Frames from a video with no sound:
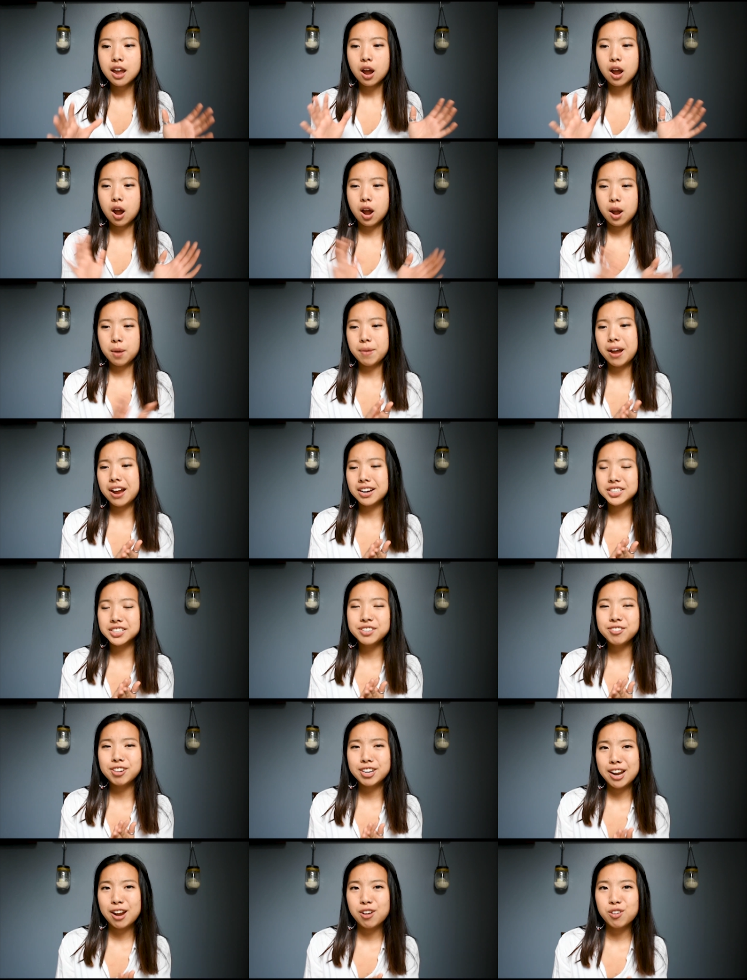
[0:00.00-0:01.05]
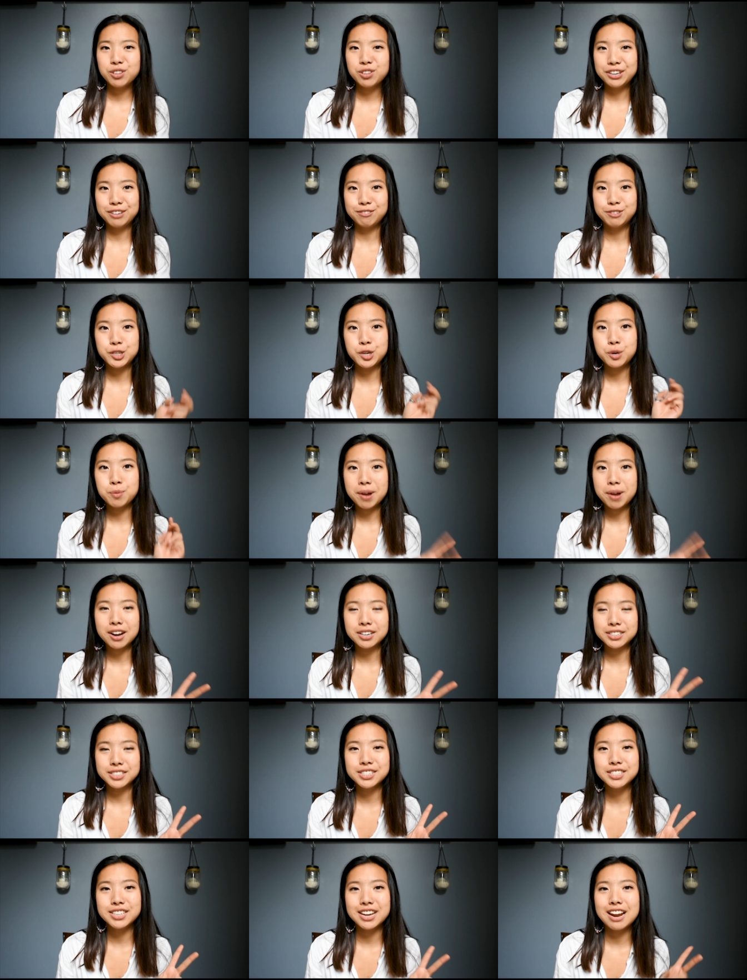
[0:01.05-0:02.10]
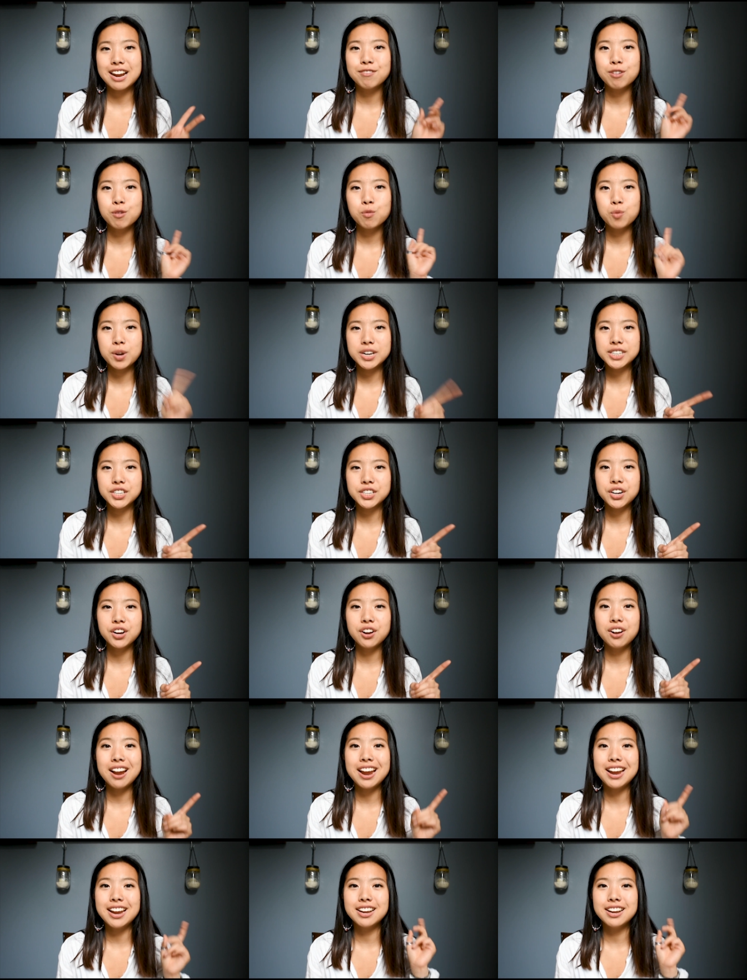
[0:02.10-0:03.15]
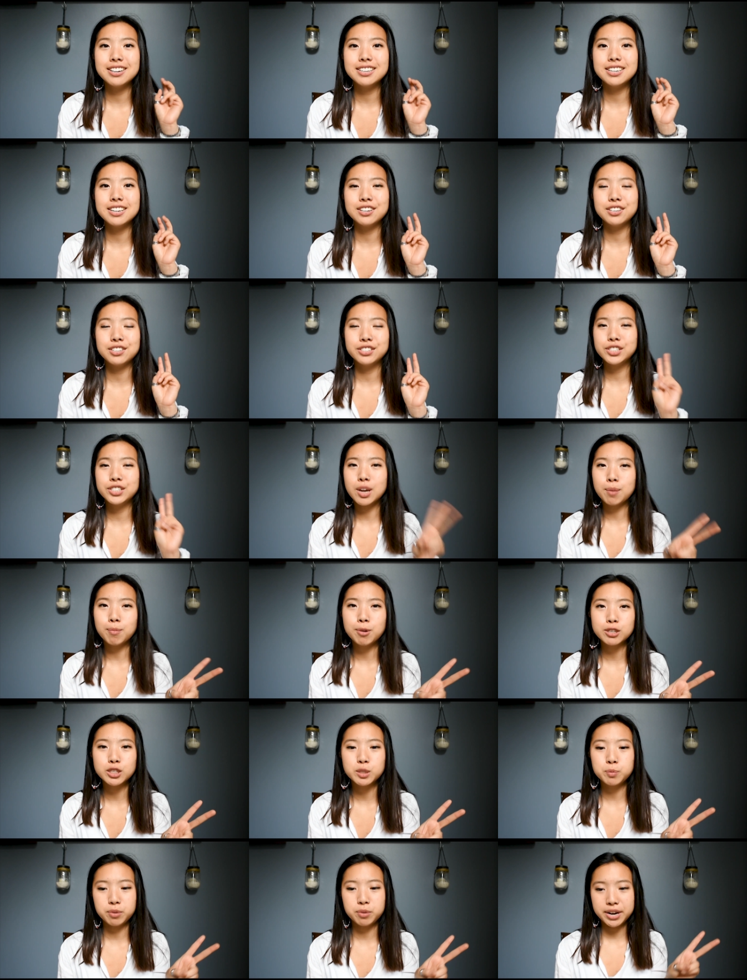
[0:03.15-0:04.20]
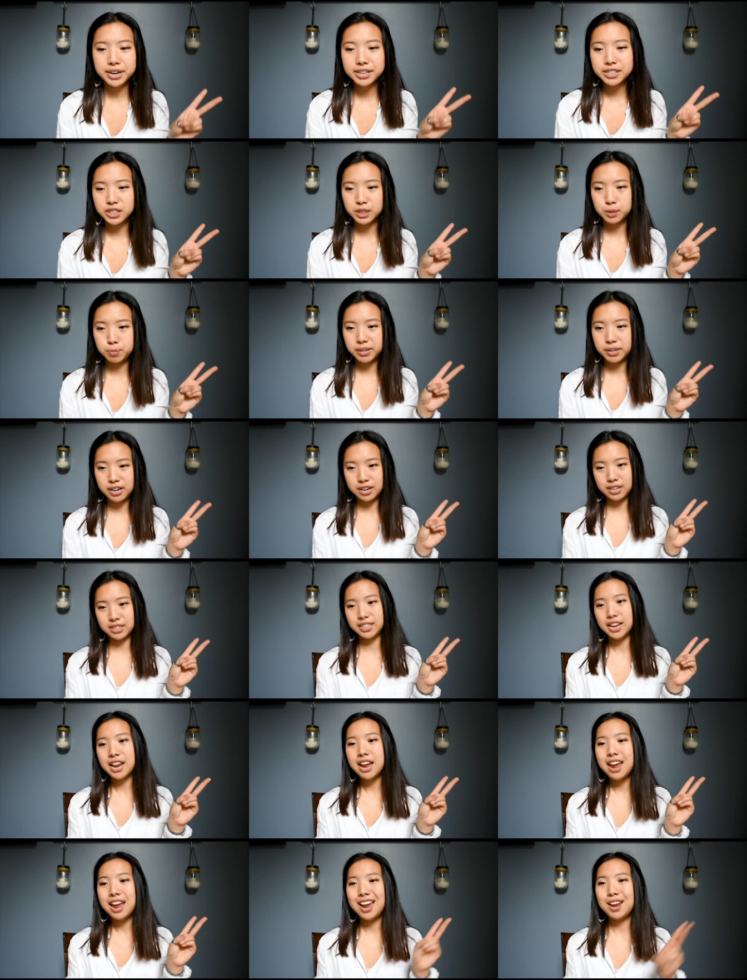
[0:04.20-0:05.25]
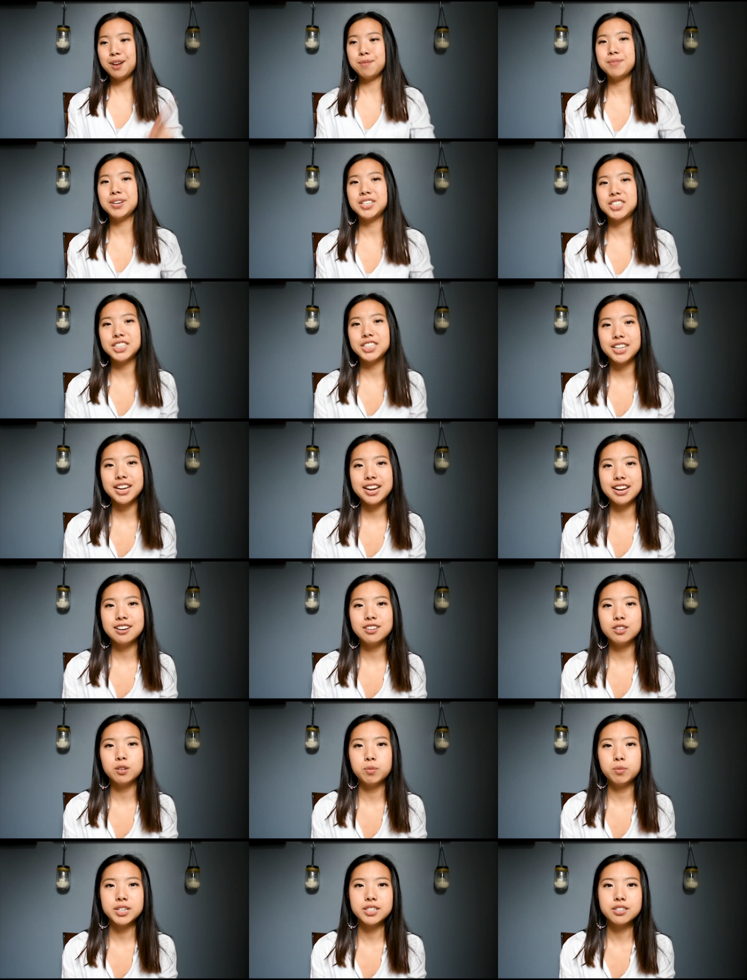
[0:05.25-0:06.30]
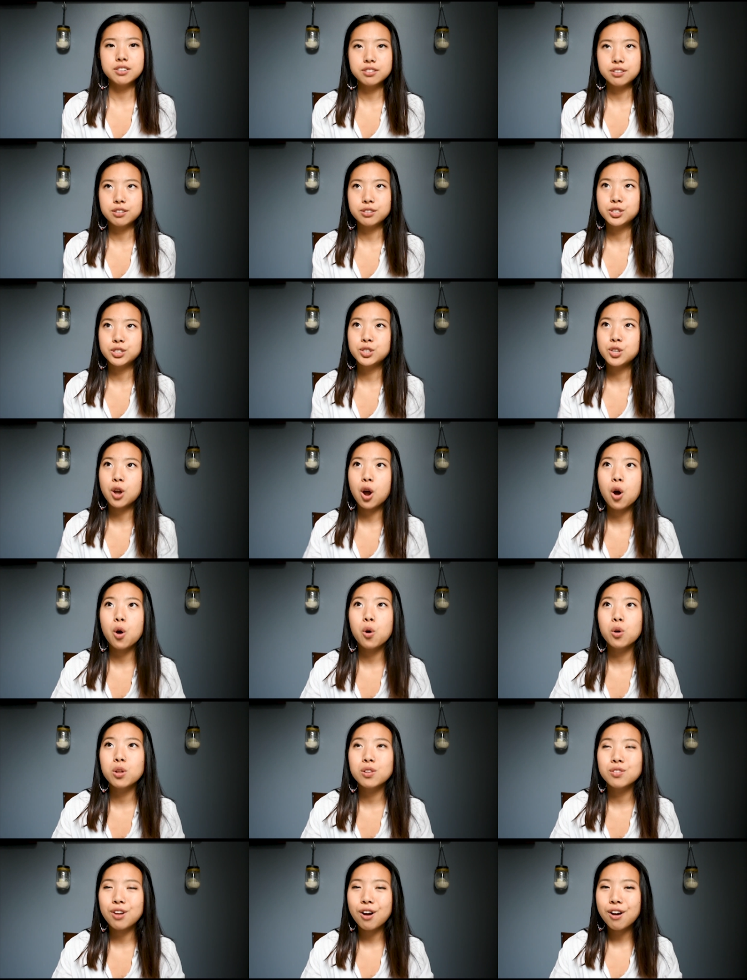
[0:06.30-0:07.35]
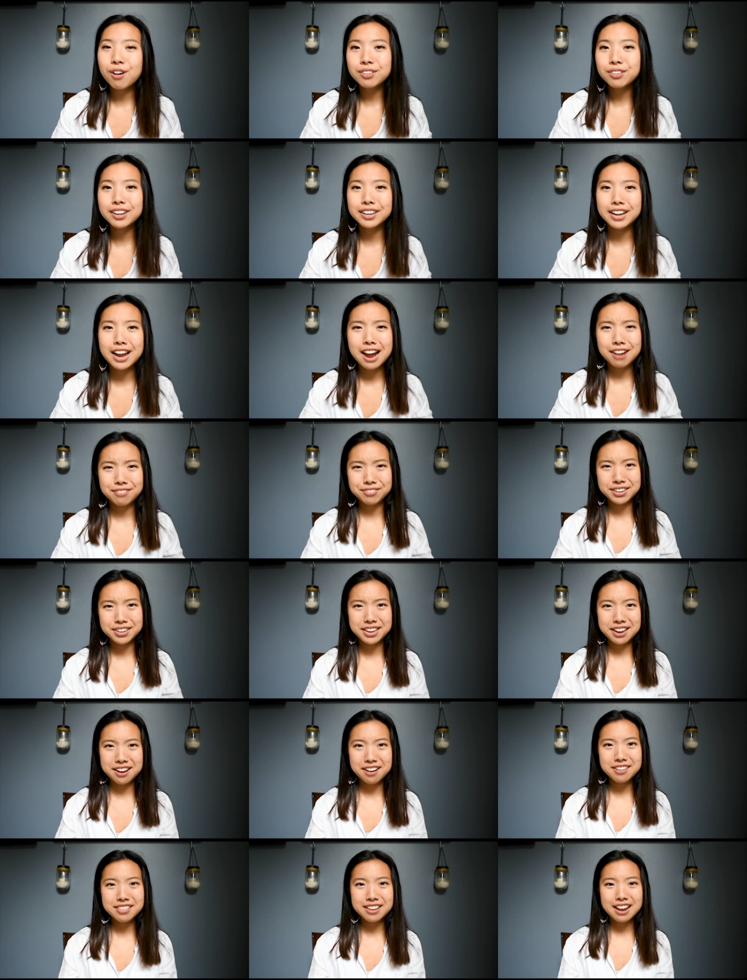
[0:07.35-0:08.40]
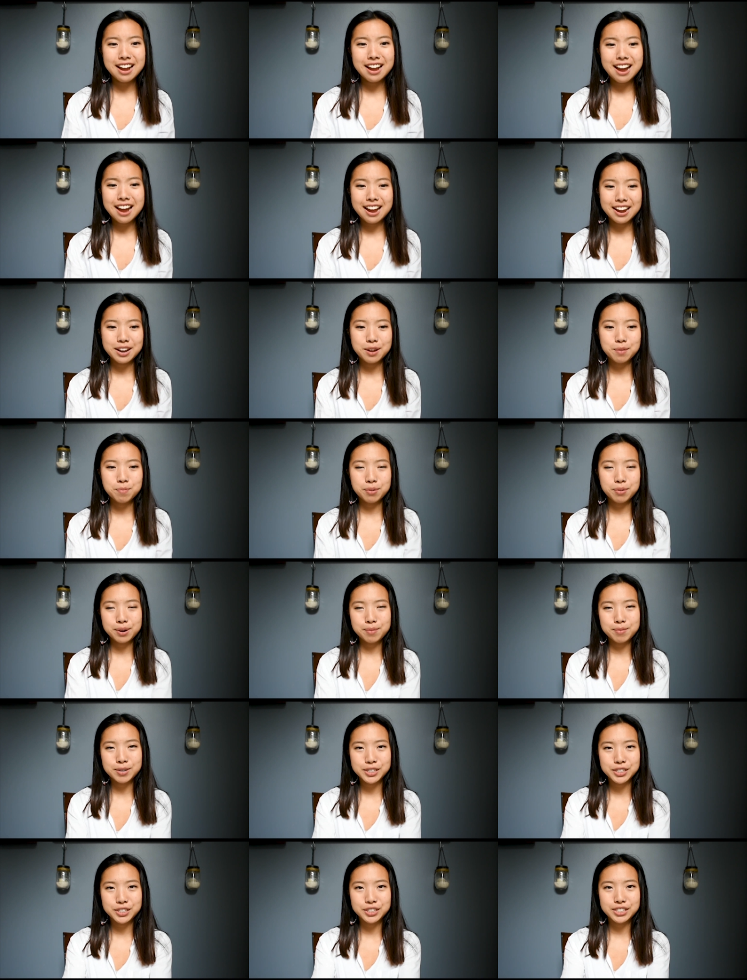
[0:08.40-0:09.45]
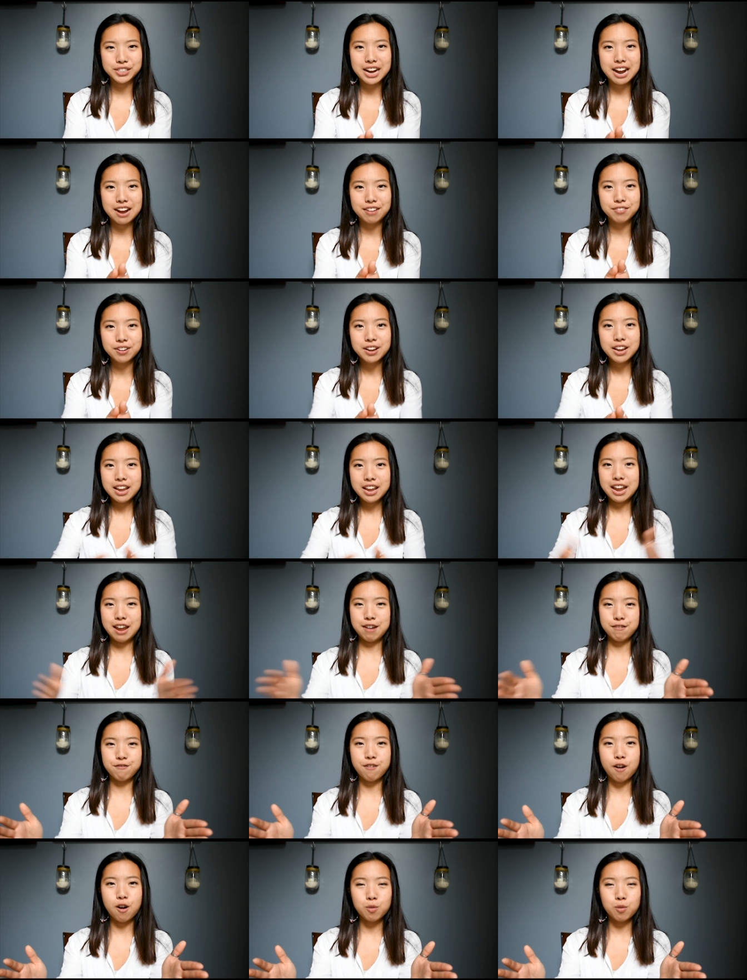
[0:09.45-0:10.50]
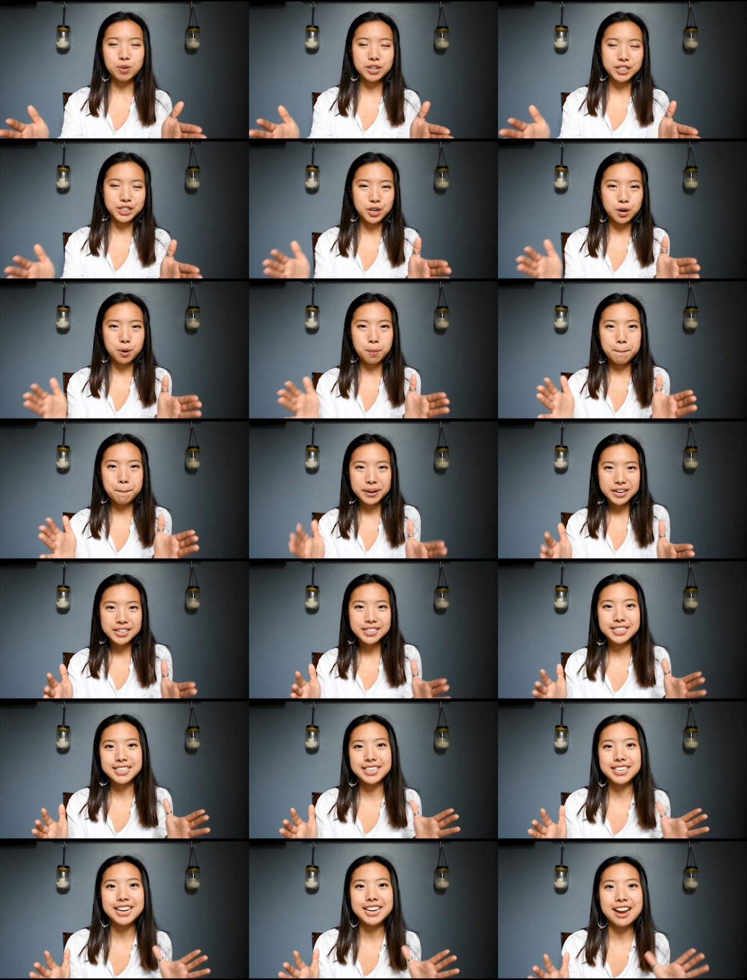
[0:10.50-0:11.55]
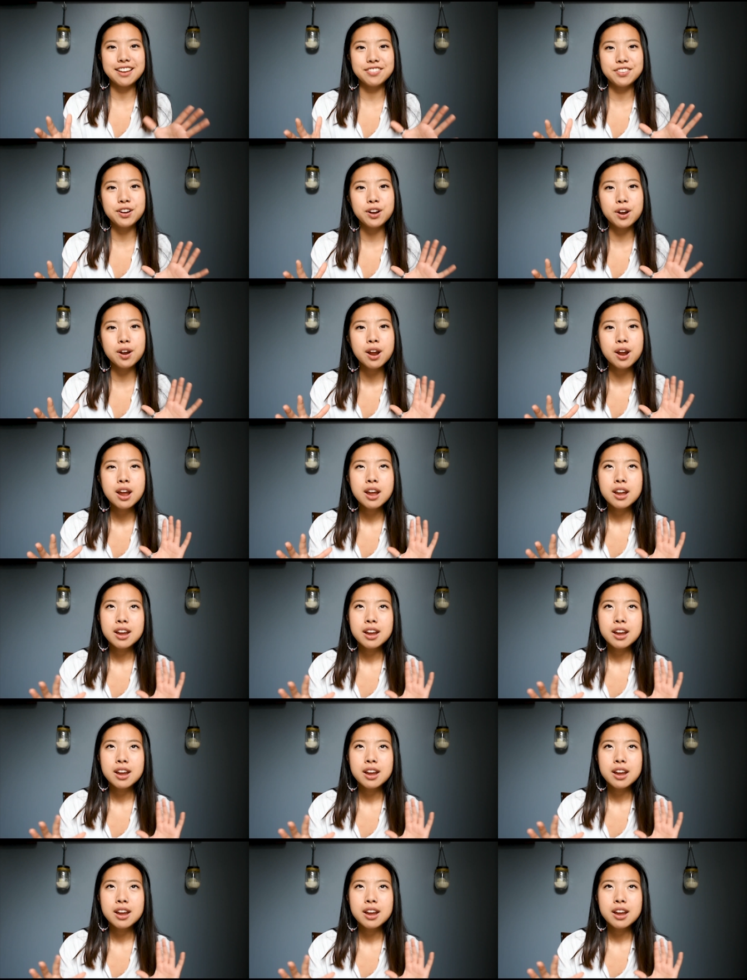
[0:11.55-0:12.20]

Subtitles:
actually right now I only have 2 boxes. I have a winter and a summer spring just because in Michigan the winters are so long, like half the year, that I pretty much just have it fall winter bin together.